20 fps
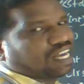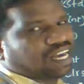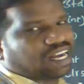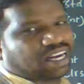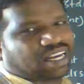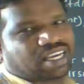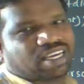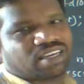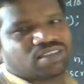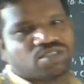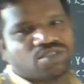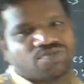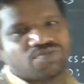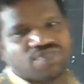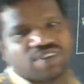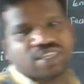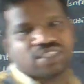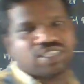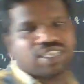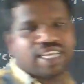recursive
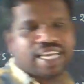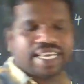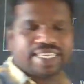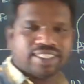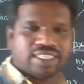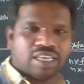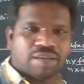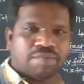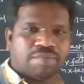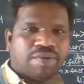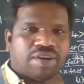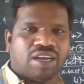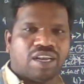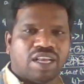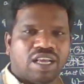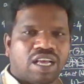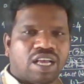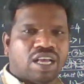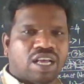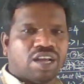function example.
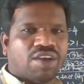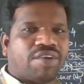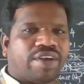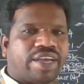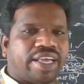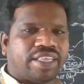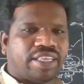Okay,